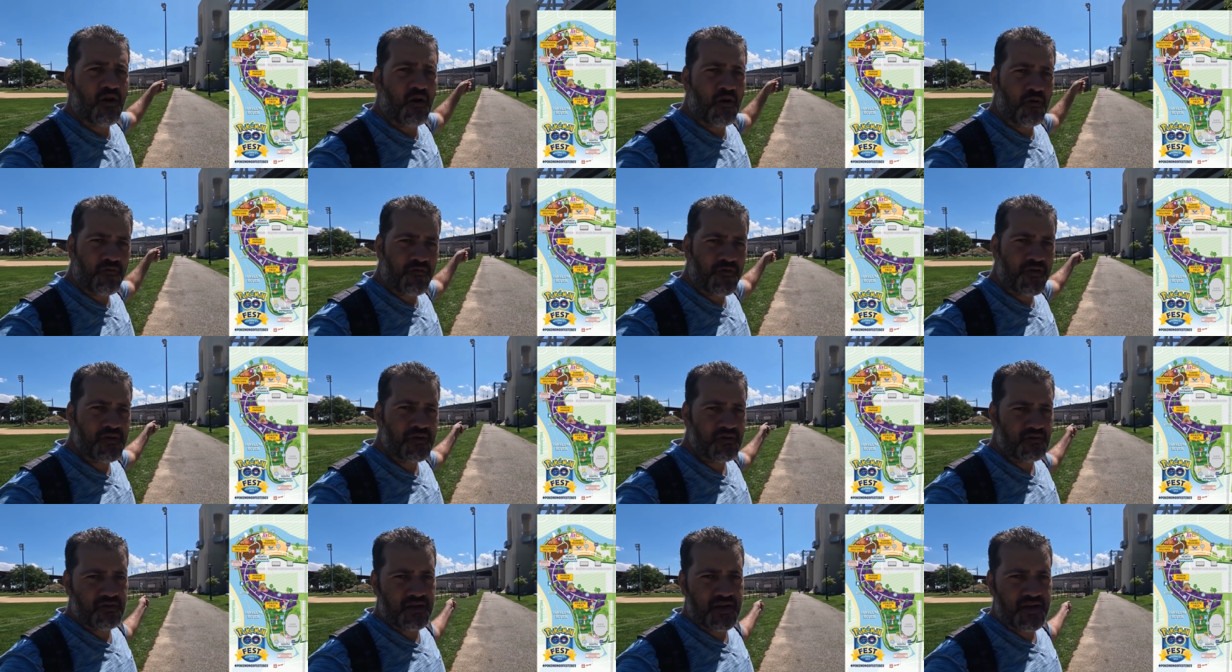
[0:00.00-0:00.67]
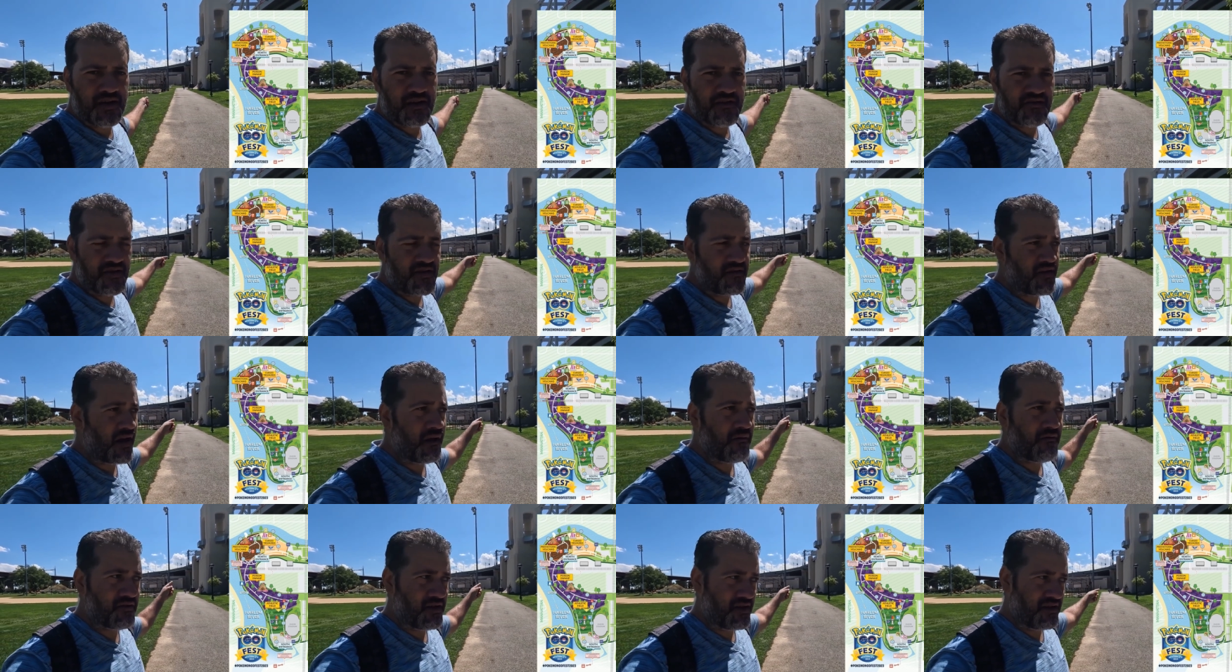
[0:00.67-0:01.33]
Hopefully you could get under here.
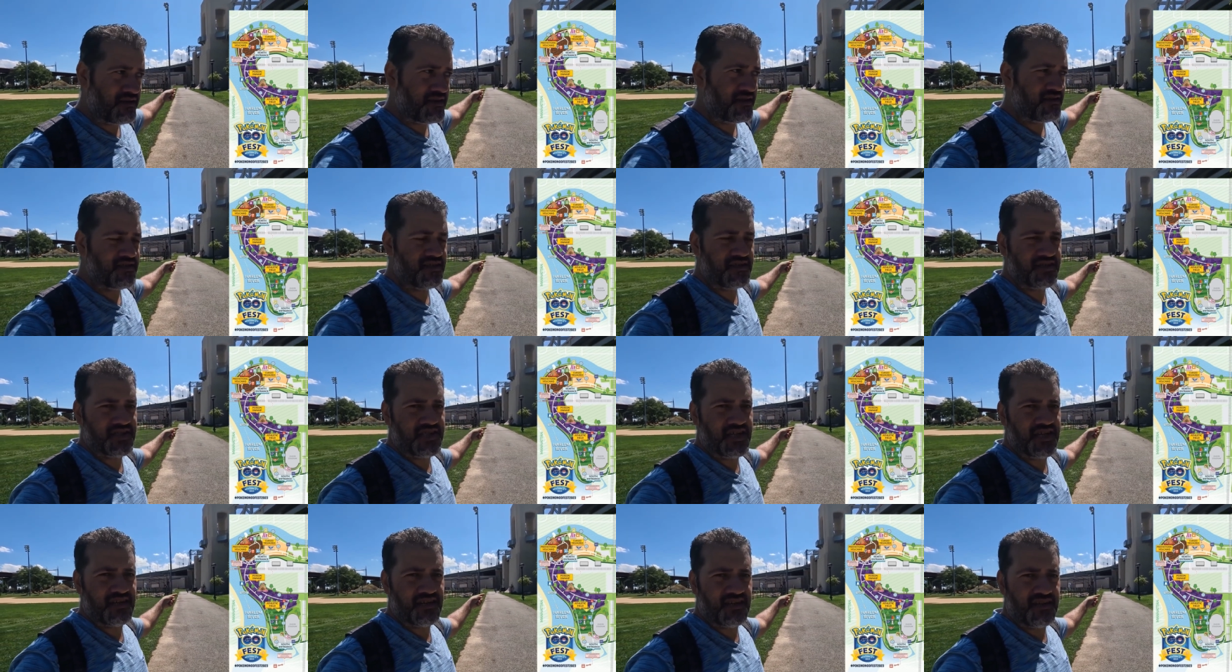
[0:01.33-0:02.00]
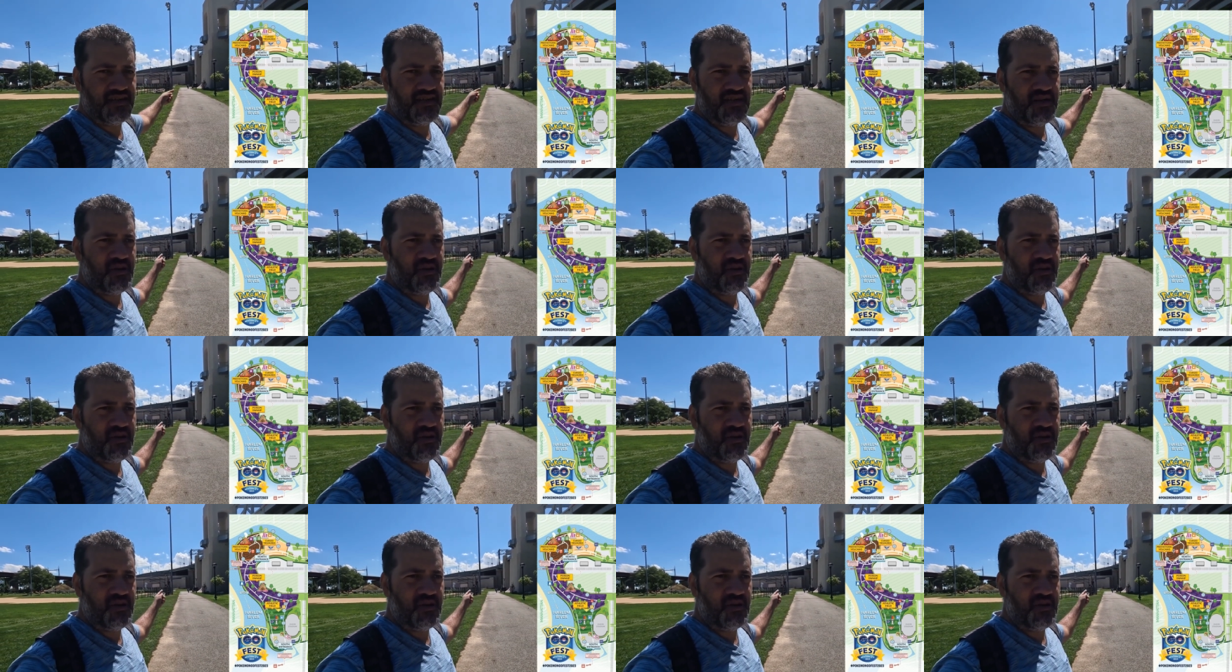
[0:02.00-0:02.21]
I haven't gone there yet, check.